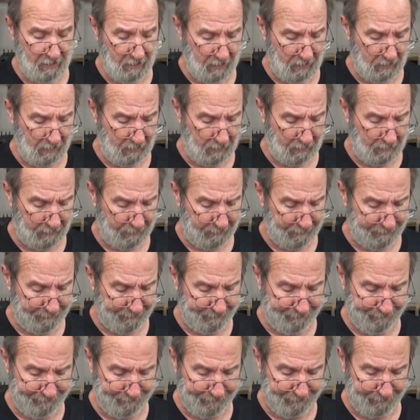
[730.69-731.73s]
Uh,
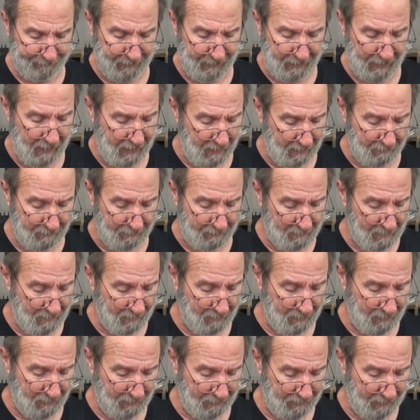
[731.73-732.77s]
you got to
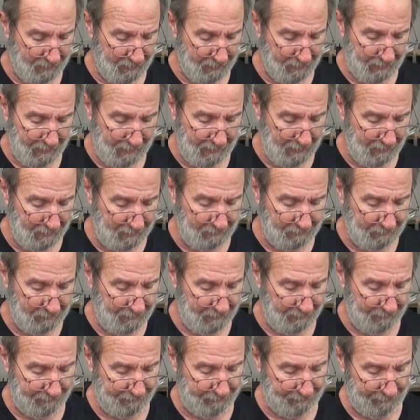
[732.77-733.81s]
remember you're dealing
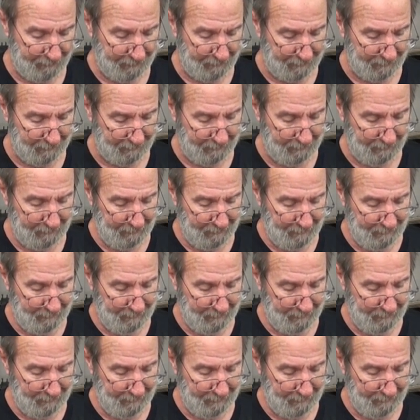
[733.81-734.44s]
with uh,